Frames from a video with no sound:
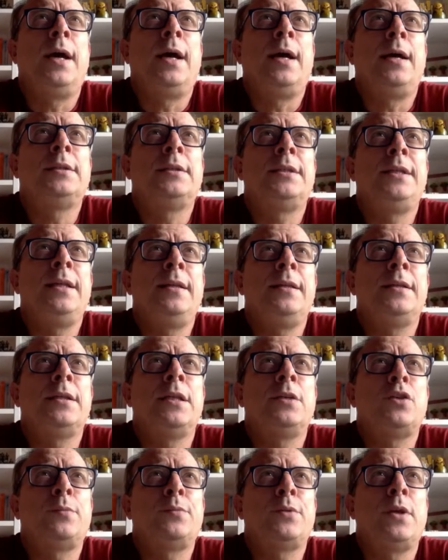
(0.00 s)

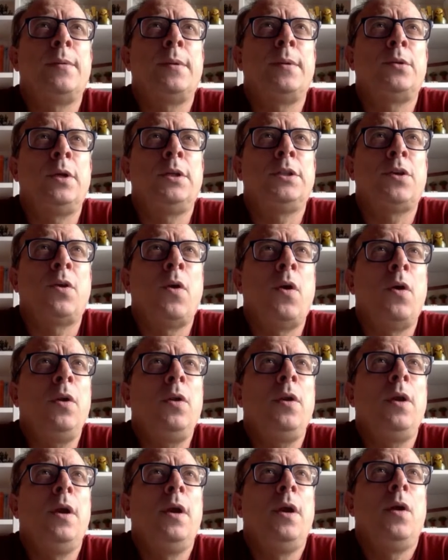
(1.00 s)
Citizens Observatories
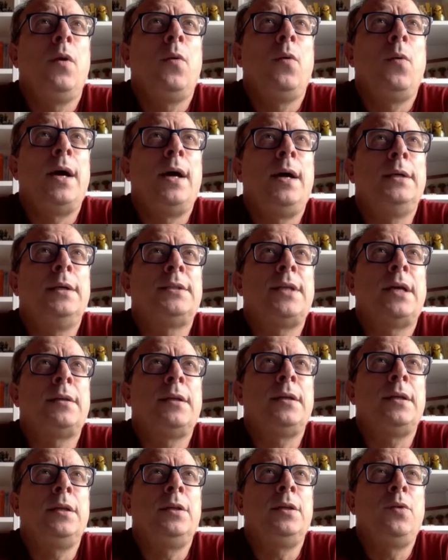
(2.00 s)
call
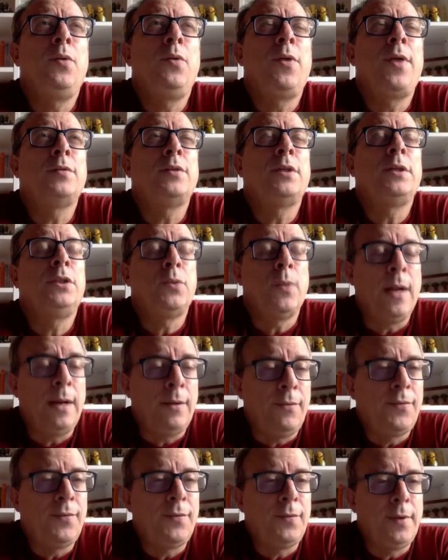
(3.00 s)
started in
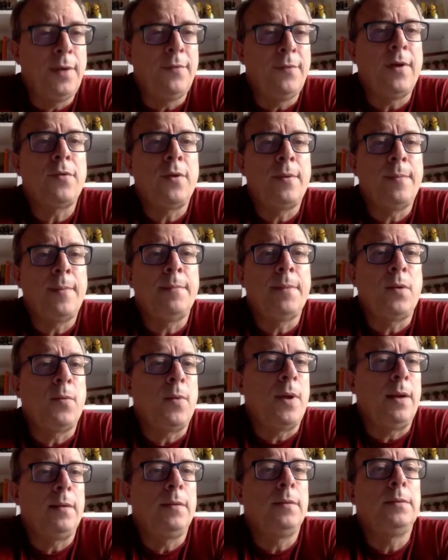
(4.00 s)
2012, if I remember
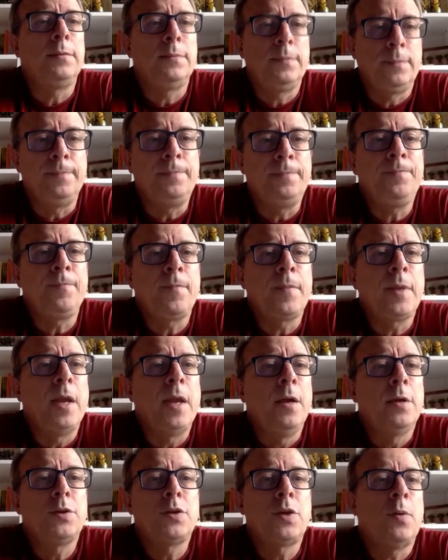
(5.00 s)
well.
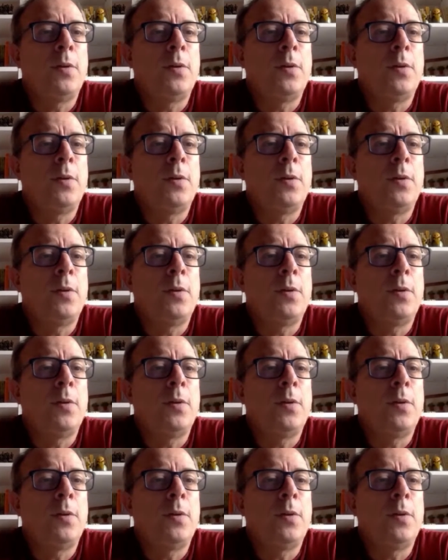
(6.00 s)
So